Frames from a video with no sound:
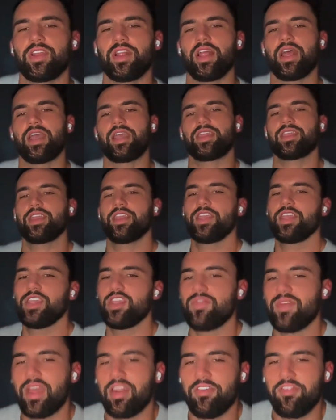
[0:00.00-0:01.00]
Do you guys feel
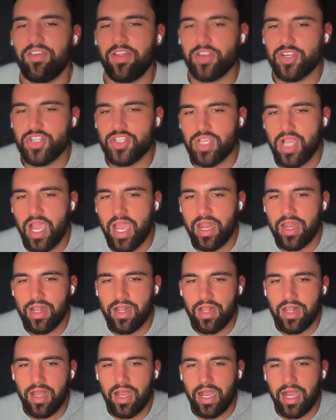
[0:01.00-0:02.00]
like you've had a fair
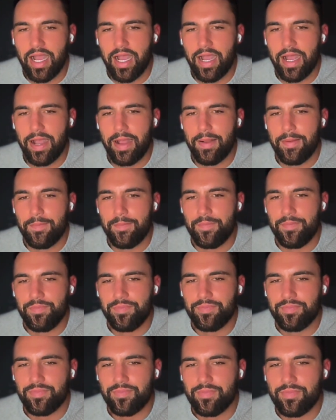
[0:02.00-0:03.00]
shot
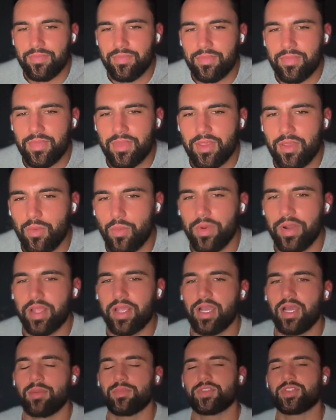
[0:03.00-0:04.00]
um,
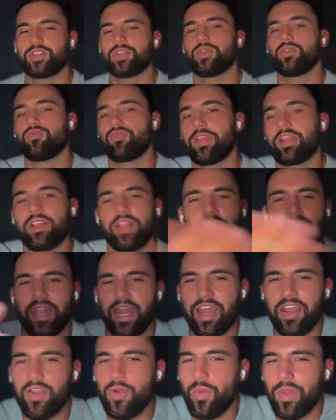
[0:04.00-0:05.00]
when it comes to
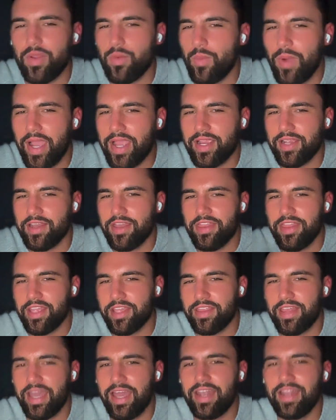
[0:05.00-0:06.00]
ring light? I don't know like why
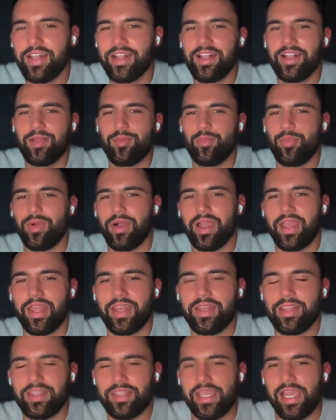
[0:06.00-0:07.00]
I couldn't think of that,
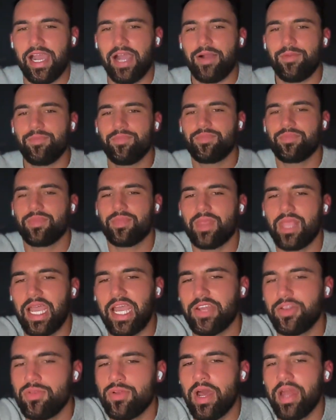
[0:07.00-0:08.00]
but yeah,
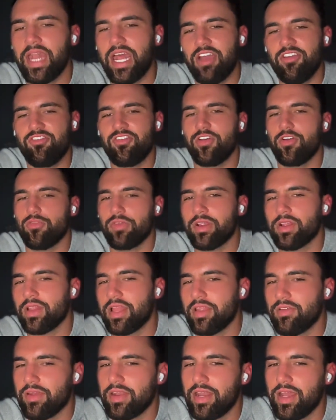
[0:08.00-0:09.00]
I do not have
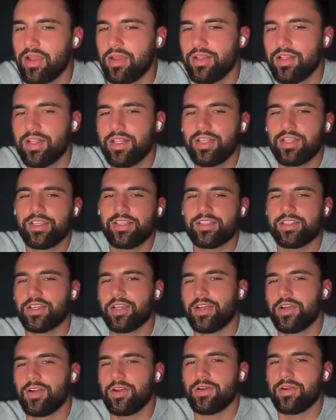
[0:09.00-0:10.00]
a ring light right now.
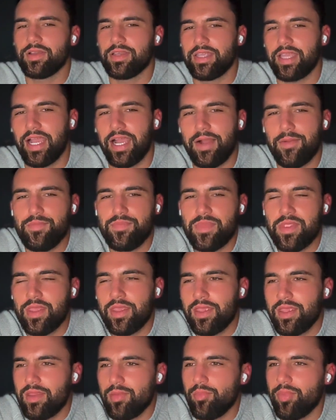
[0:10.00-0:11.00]
So
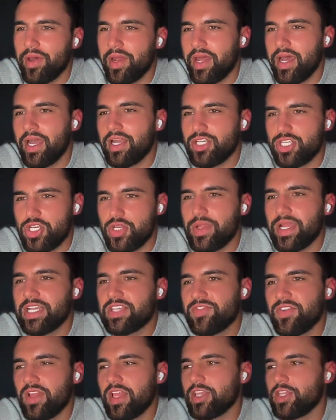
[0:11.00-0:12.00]
yeah, but
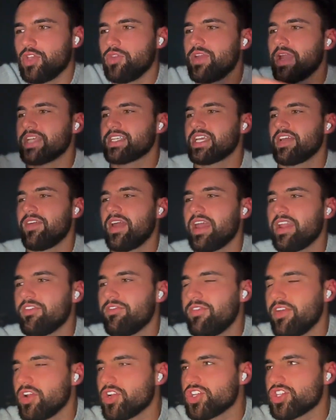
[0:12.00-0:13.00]
uh, do you guys feel like you
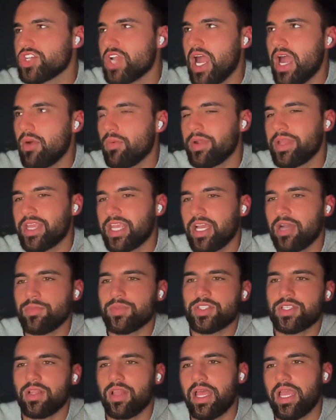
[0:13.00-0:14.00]
guys have had a fair shot
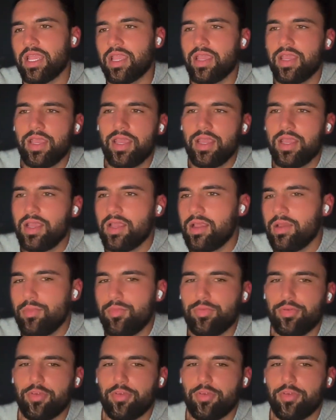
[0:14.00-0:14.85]
when it comes to like